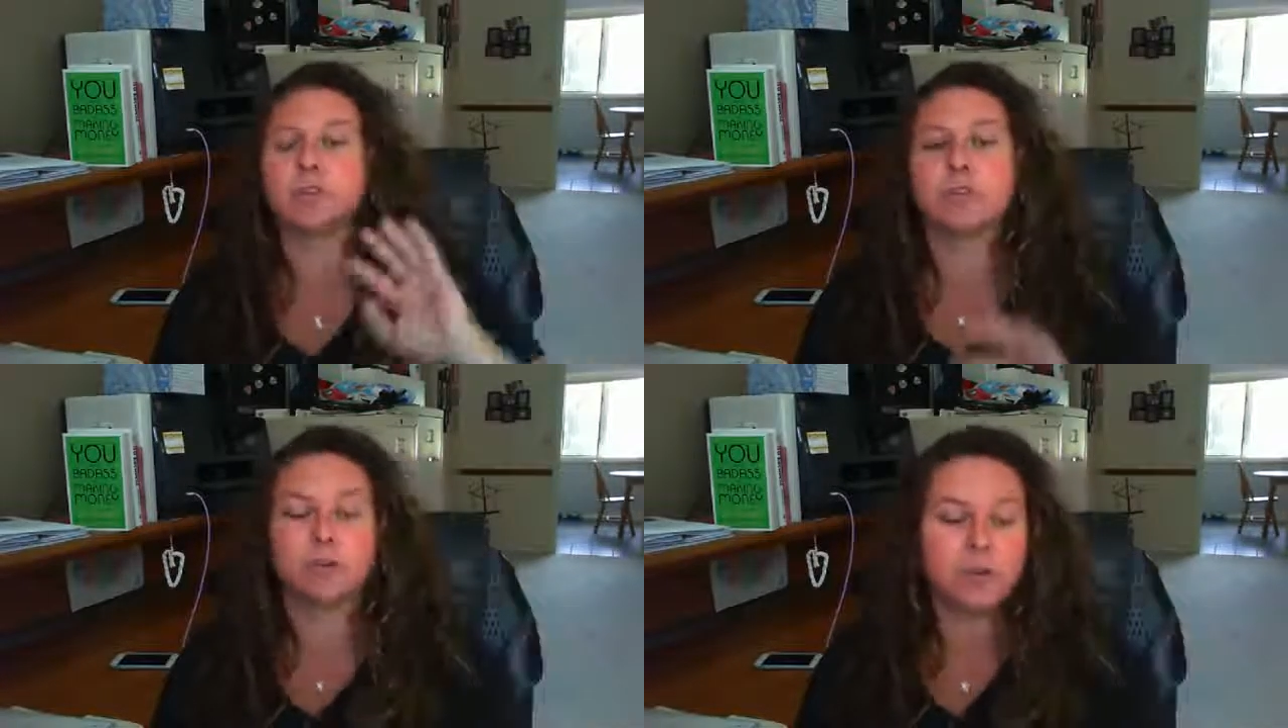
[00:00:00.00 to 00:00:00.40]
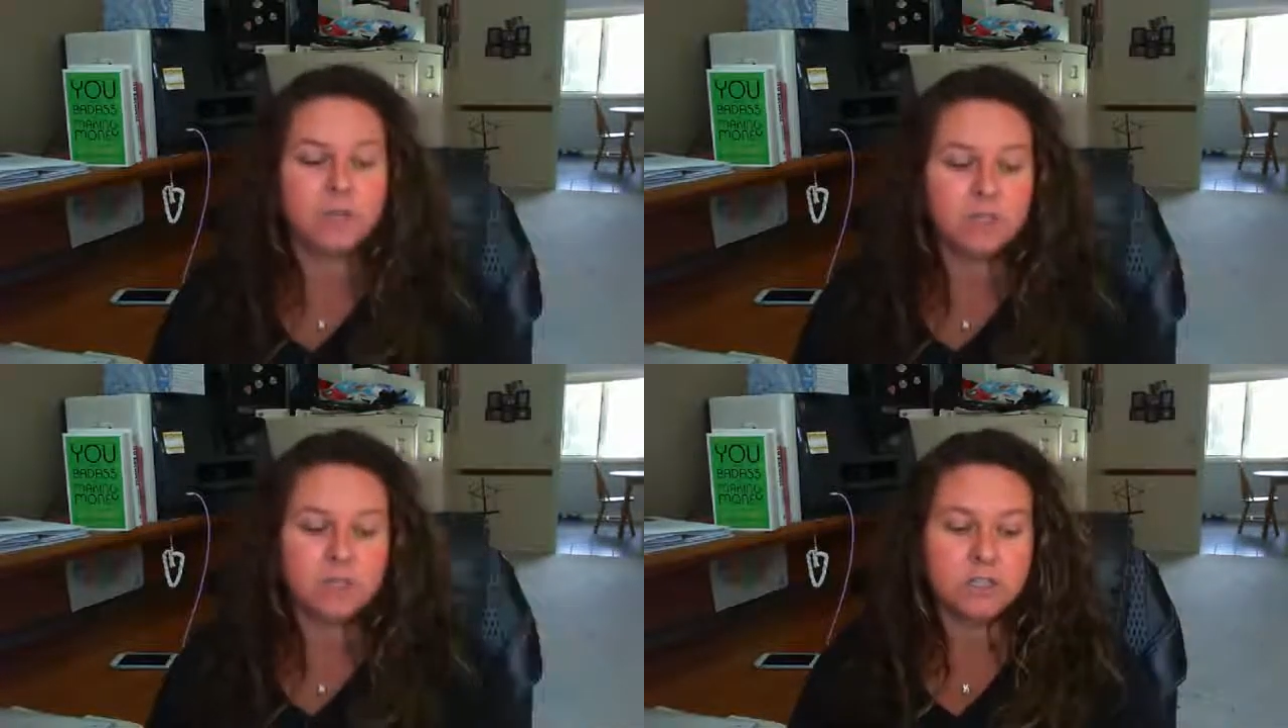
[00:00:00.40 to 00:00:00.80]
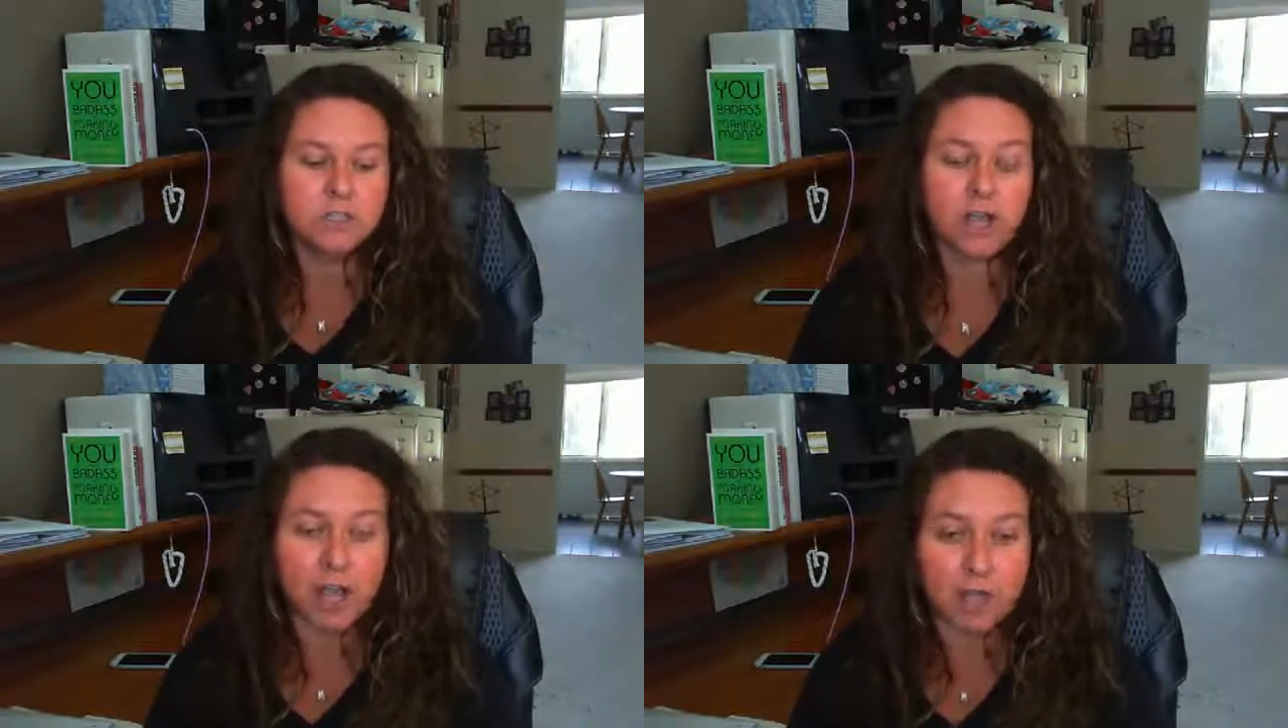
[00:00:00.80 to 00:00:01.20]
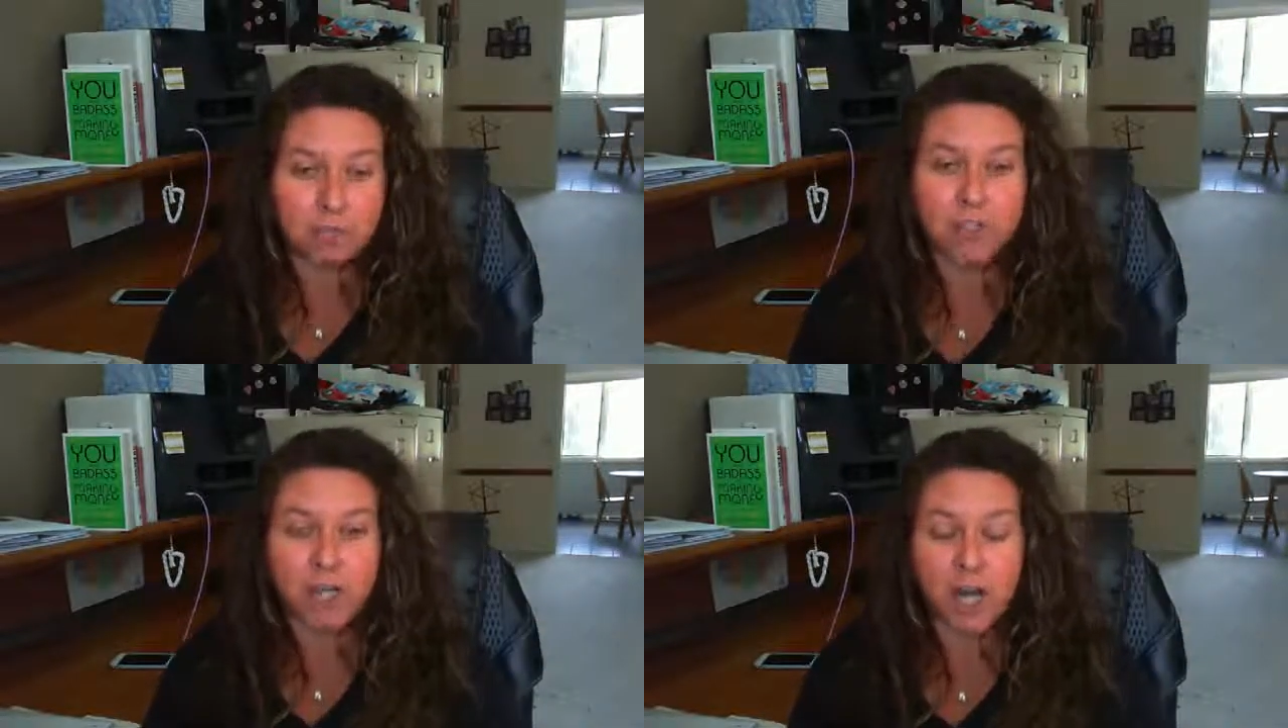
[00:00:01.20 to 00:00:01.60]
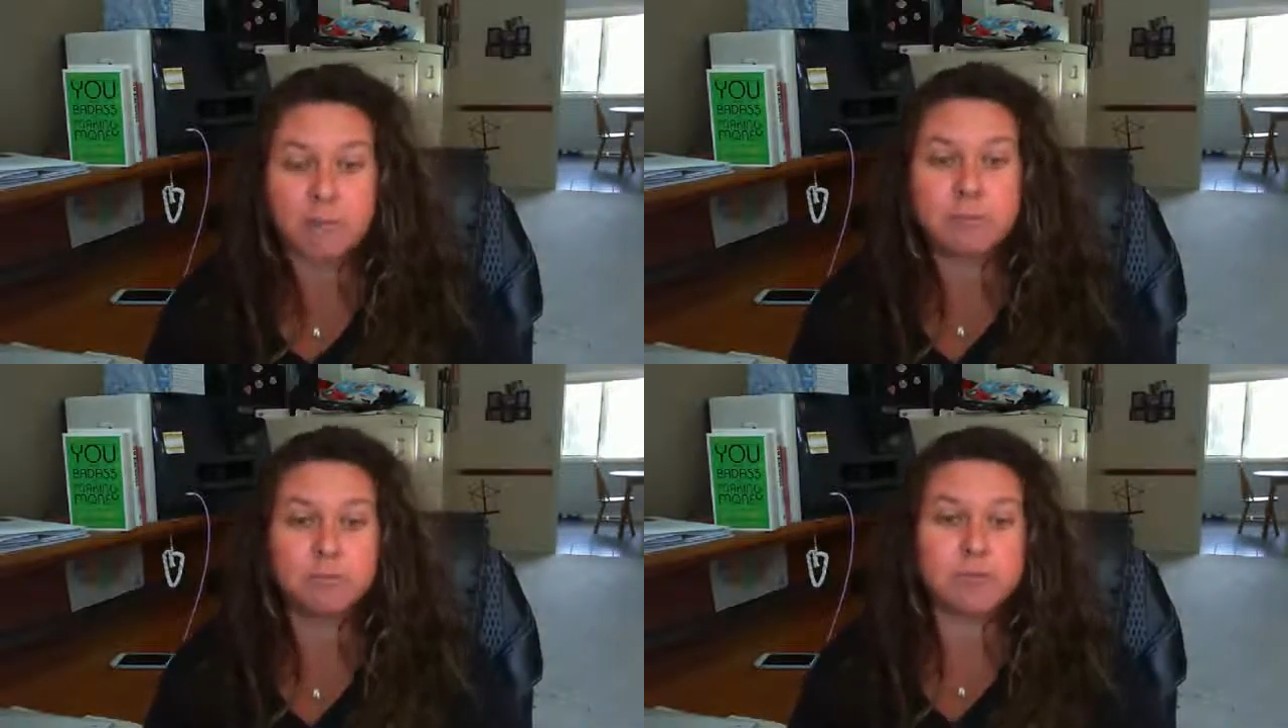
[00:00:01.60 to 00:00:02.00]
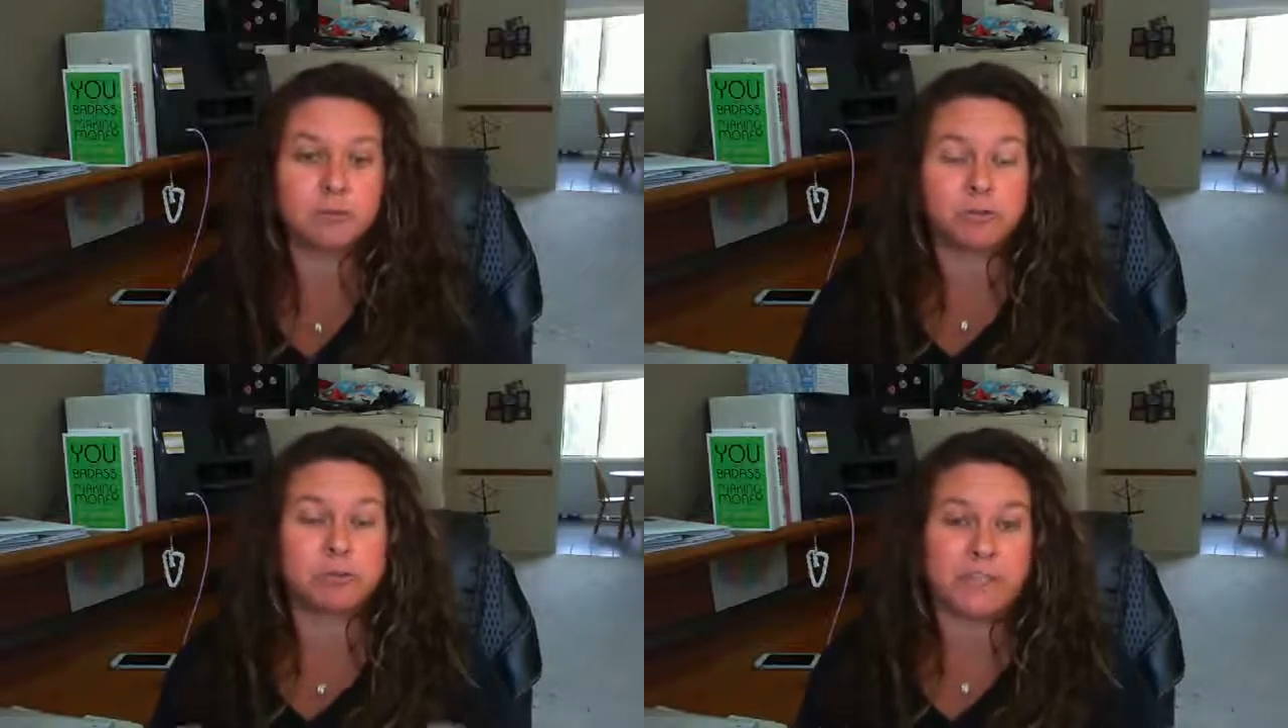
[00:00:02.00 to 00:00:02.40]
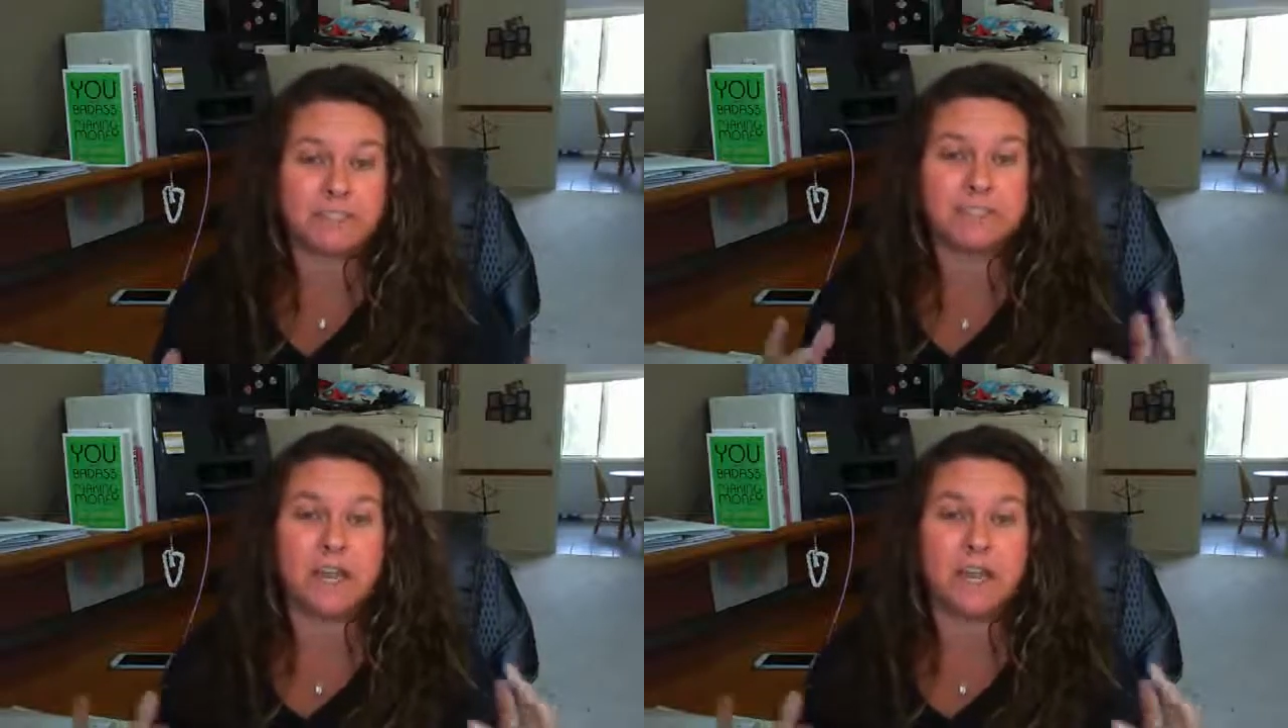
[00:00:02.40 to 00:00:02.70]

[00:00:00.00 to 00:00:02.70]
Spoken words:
So jobs are being replaced.